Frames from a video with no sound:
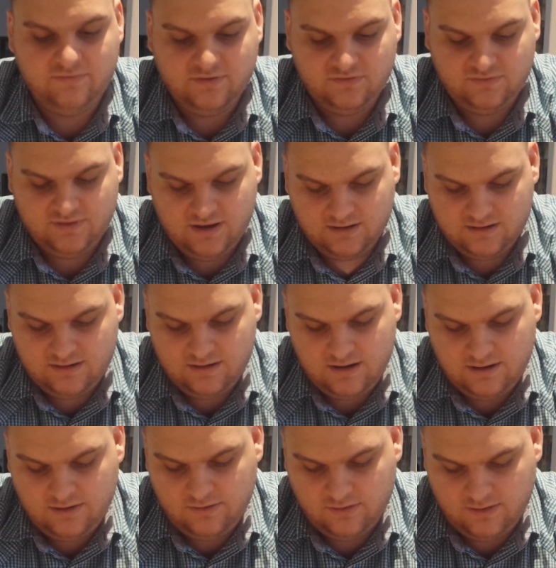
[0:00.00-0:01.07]
for this deck.
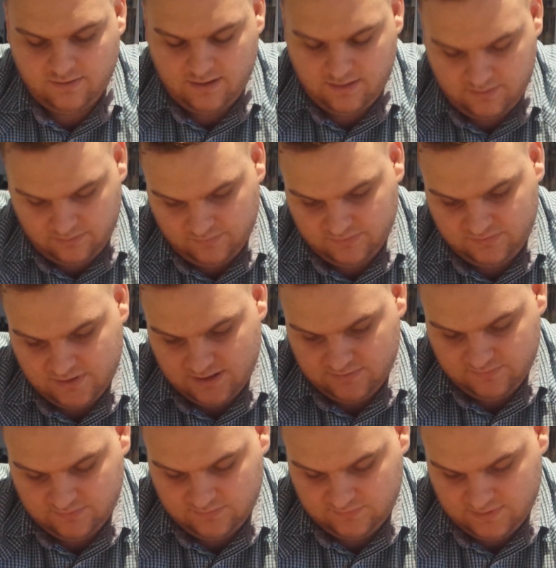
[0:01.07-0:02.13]
I don't know how good this card
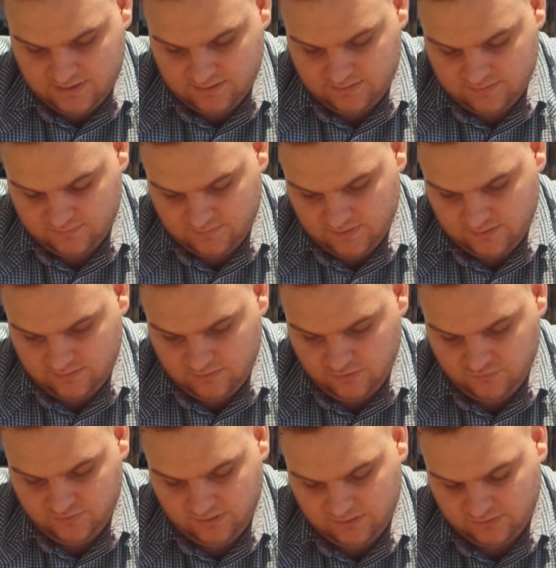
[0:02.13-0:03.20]
is in this deck because like
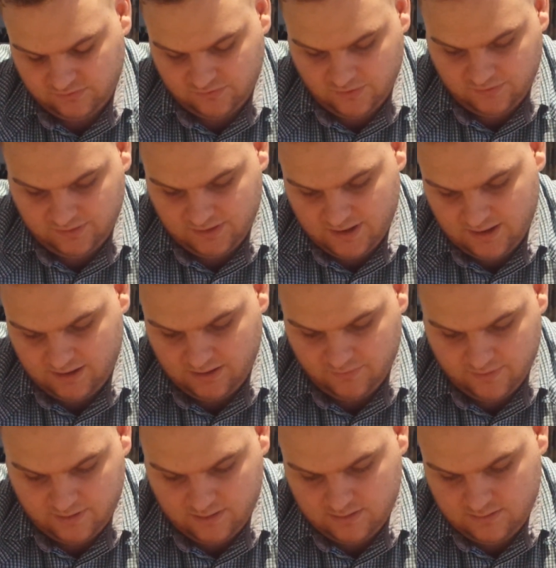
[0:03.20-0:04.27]
usually you can just OTK
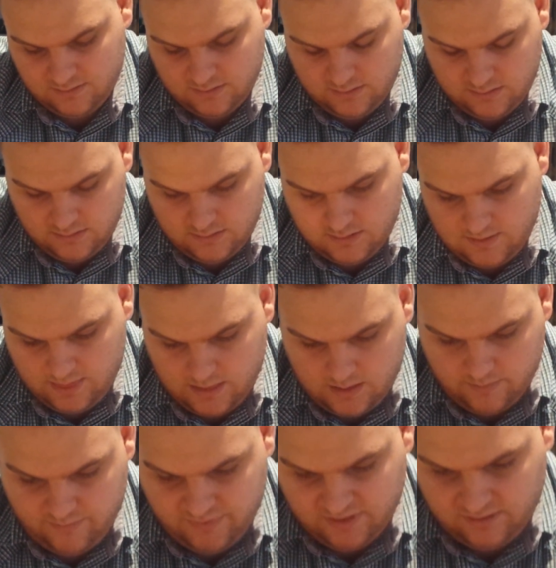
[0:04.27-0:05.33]
anyway.
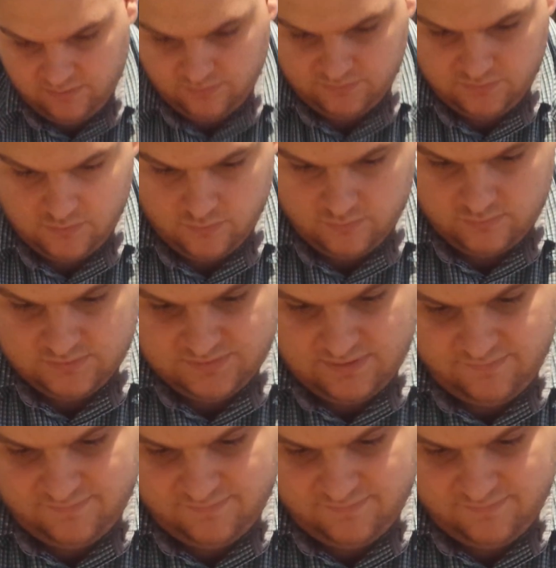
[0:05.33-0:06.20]
But it was cool because I